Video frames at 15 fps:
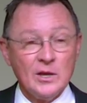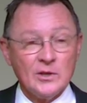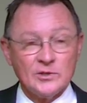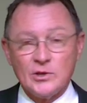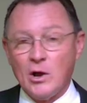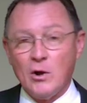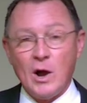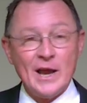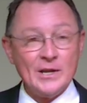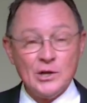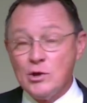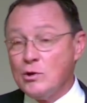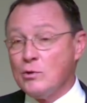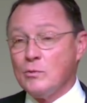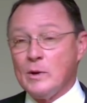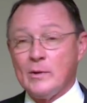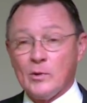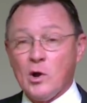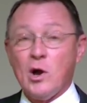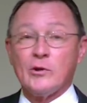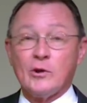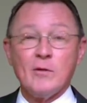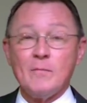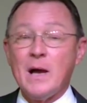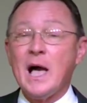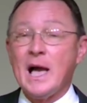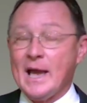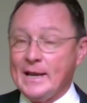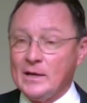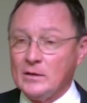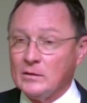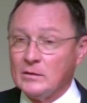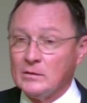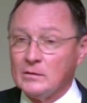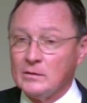So I knew we were on her mind.